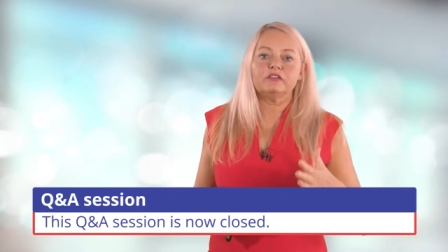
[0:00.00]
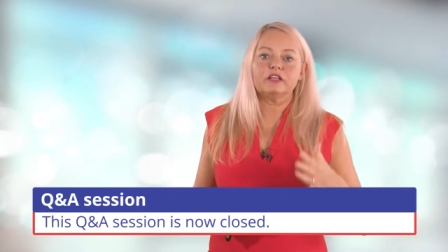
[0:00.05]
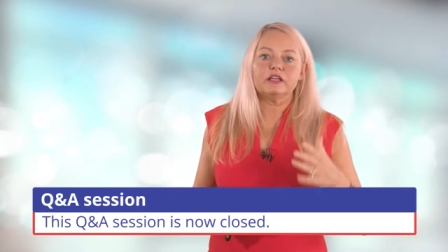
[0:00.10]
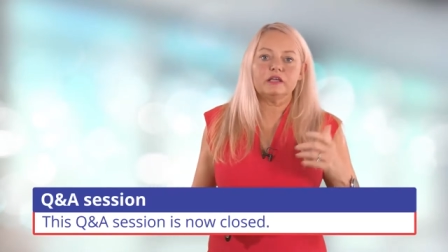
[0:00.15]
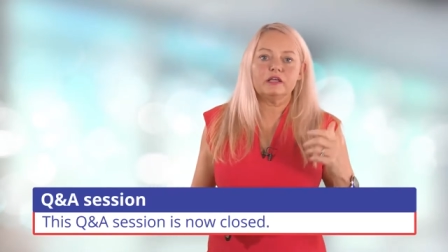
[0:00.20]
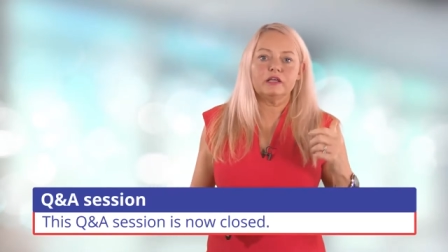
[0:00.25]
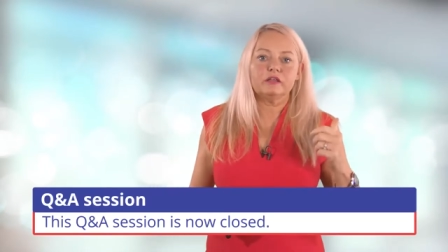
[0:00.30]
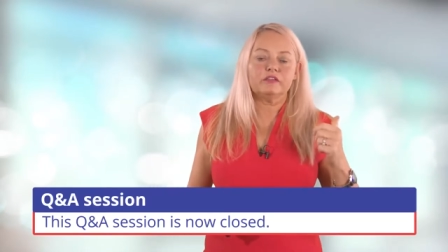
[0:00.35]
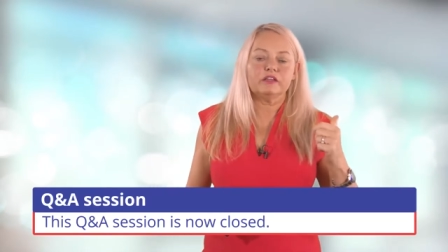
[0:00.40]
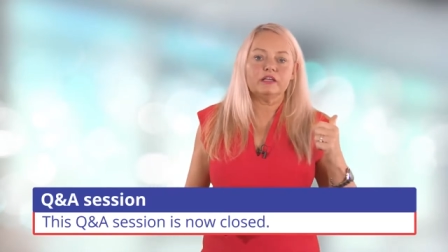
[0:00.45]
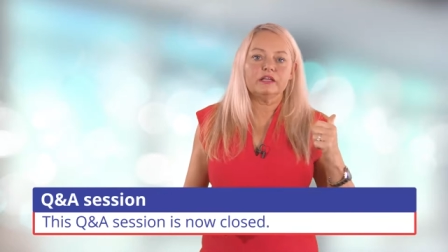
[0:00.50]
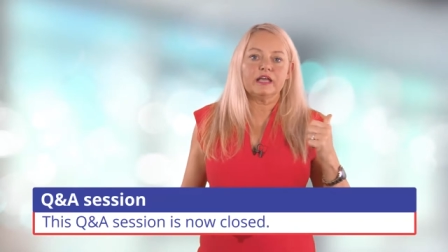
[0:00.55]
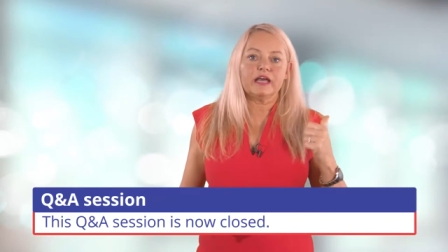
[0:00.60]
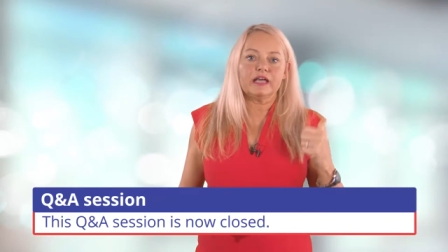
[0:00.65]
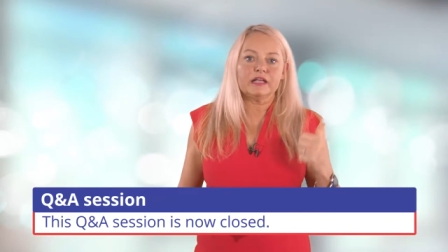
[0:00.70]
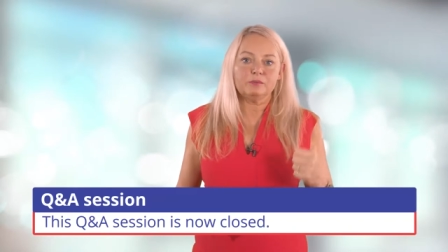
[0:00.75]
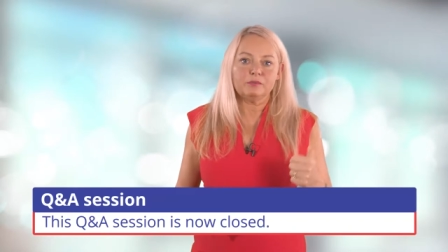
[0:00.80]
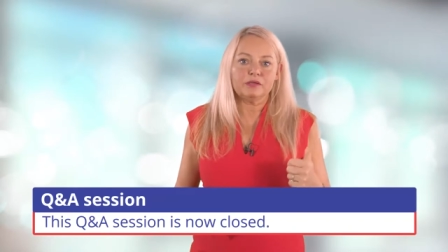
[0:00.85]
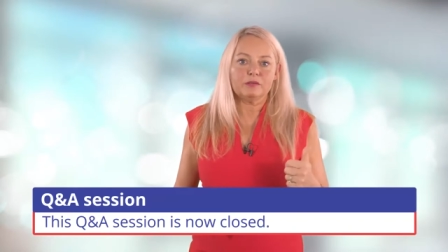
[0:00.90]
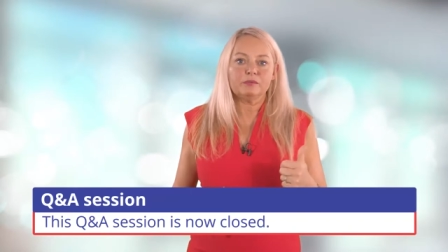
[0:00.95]
The, the
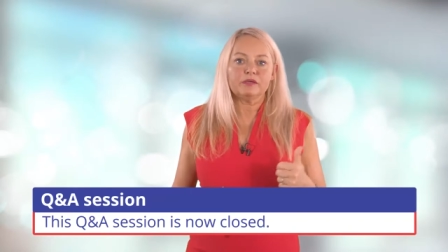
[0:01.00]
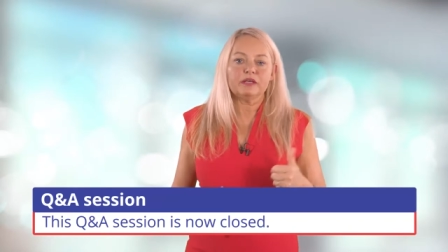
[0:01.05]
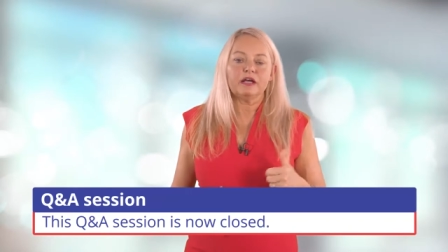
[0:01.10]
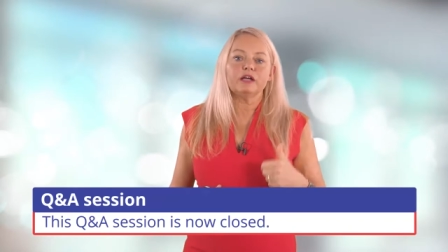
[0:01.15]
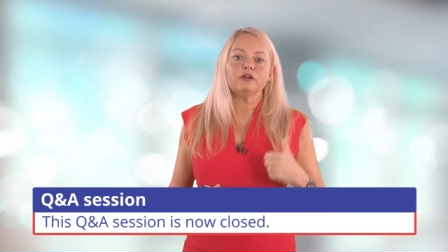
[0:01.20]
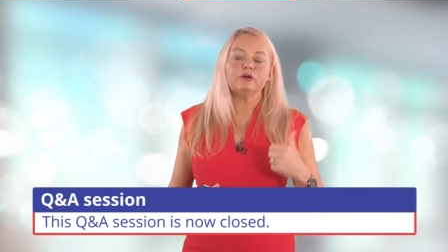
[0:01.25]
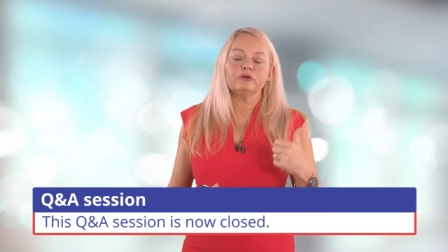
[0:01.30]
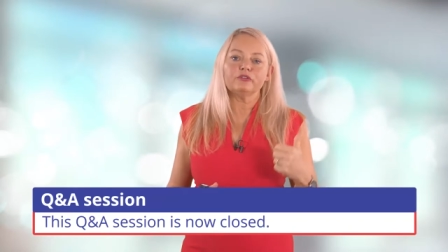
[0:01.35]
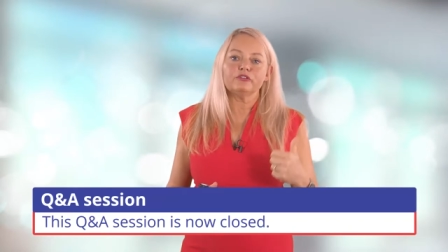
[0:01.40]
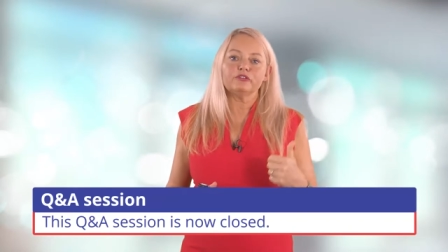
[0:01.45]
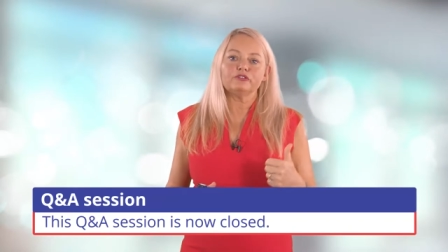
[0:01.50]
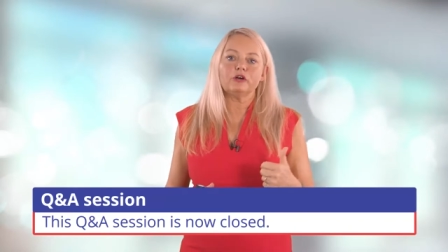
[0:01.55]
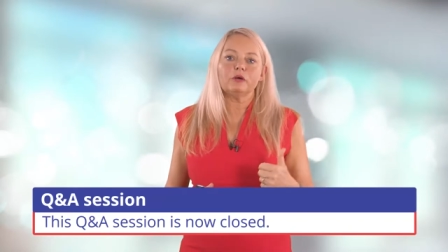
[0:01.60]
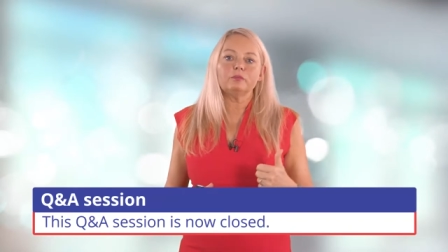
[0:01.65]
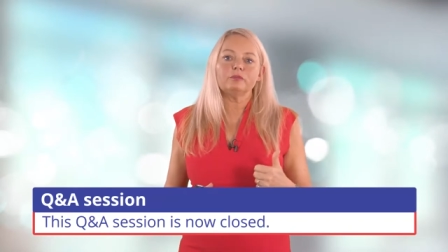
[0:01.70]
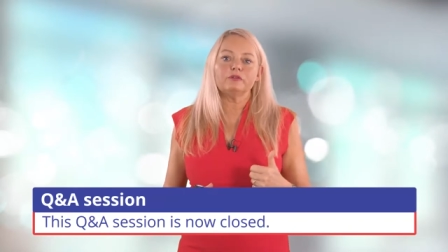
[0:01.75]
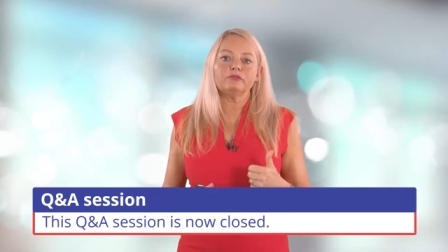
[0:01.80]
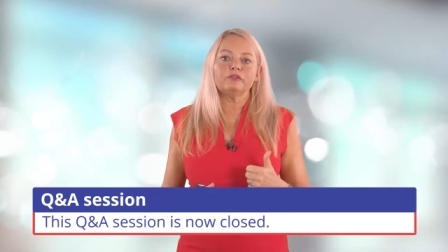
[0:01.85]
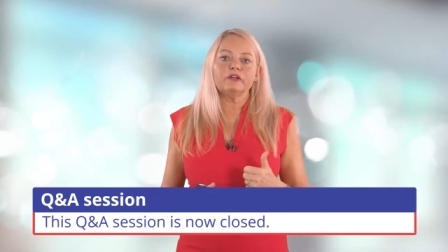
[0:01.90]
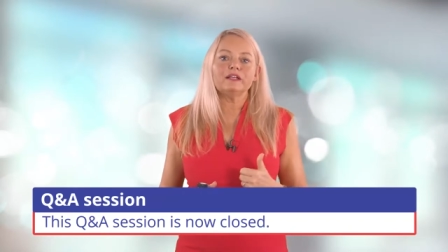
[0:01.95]
A B P I or the
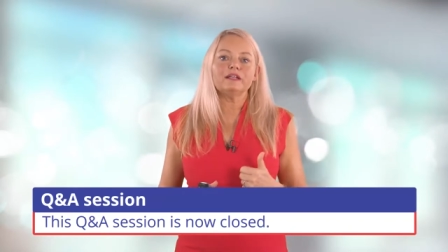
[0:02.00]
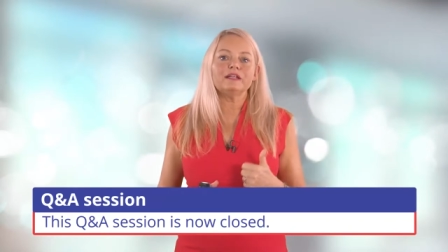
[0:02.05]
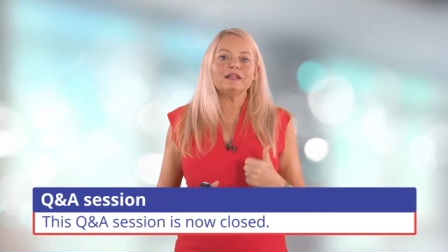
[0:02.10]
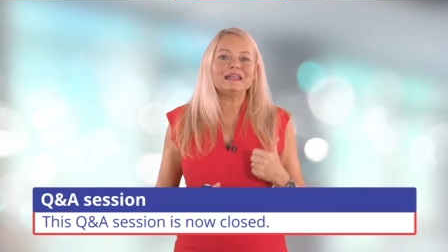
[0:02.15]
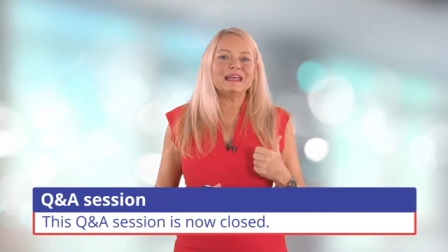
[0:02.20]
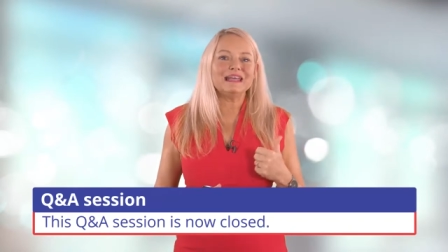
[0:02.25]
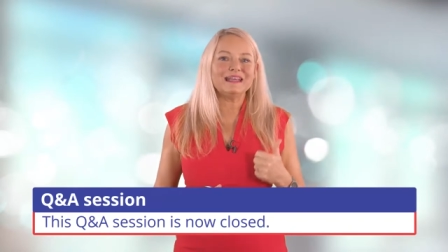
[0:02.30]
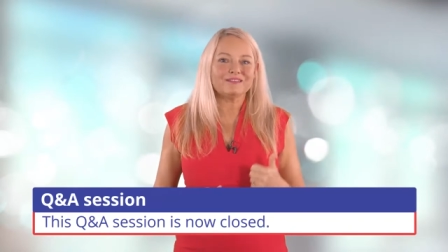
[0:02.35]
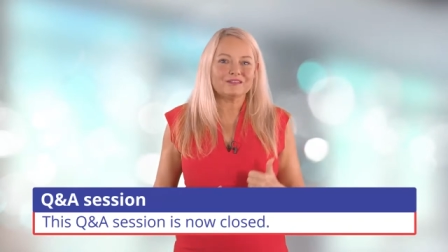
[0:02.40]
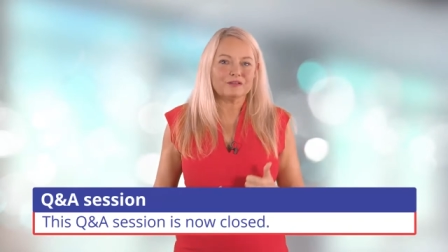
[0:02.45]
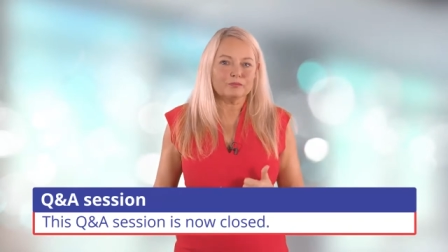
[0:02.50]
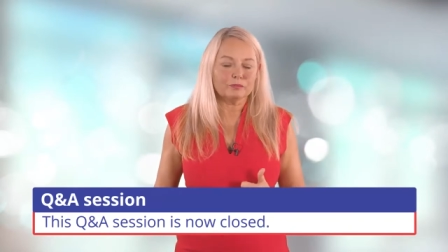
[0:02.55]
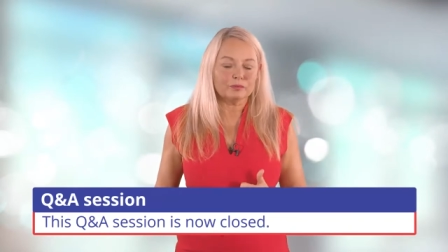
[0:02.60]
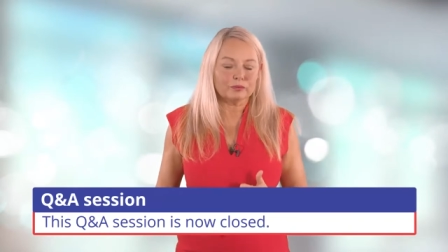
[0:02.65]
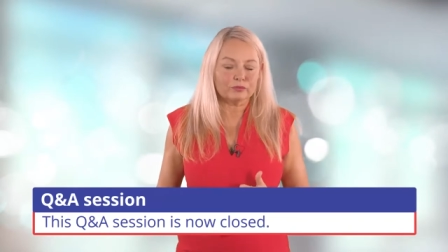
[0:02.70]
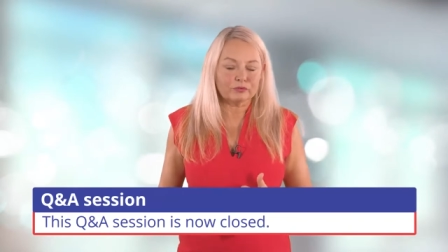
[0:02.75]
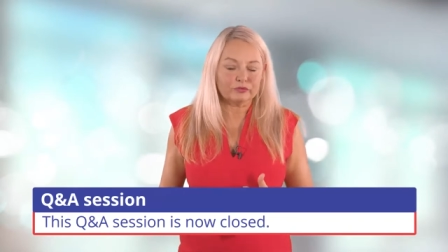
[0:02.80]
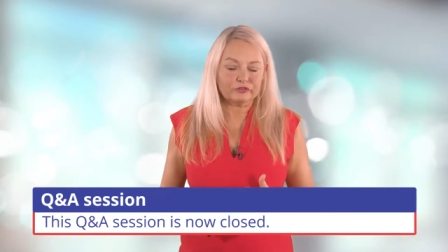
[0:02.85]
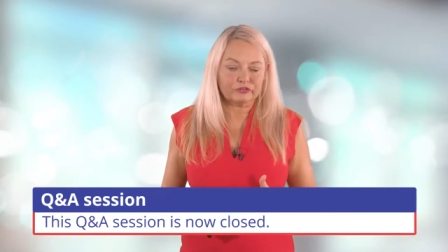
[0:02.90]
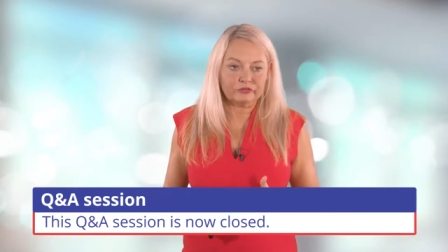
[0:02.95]
Doppler reading is
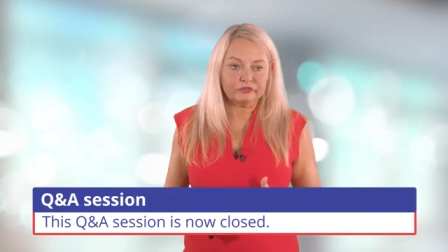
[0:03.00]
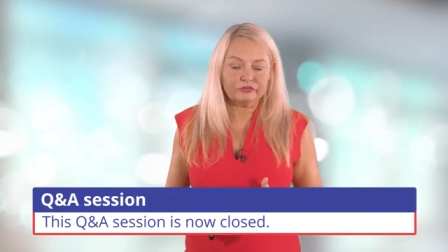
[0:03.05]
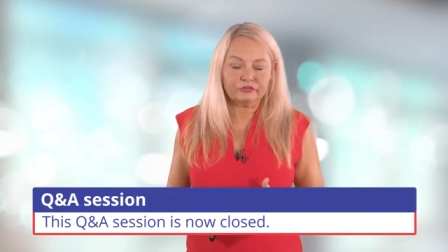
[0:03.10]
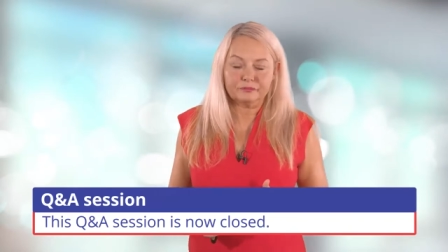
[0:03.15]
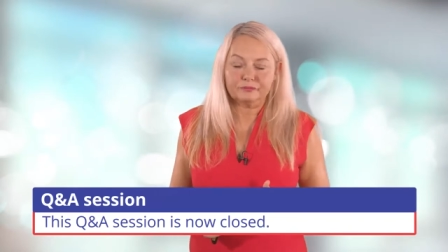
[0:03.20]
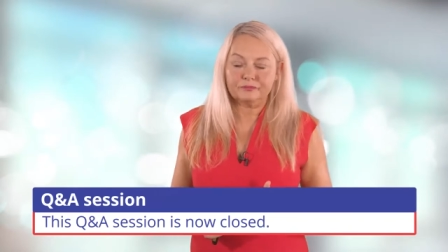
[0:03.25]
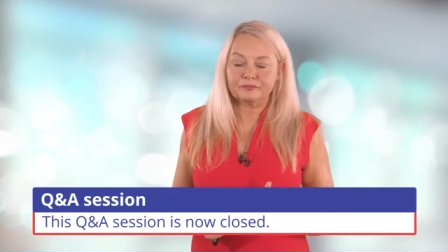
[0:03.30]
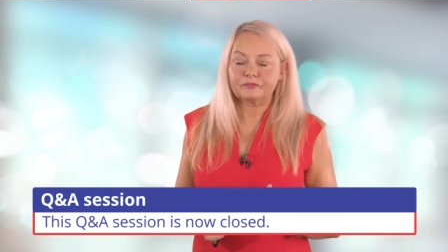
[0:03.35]
important.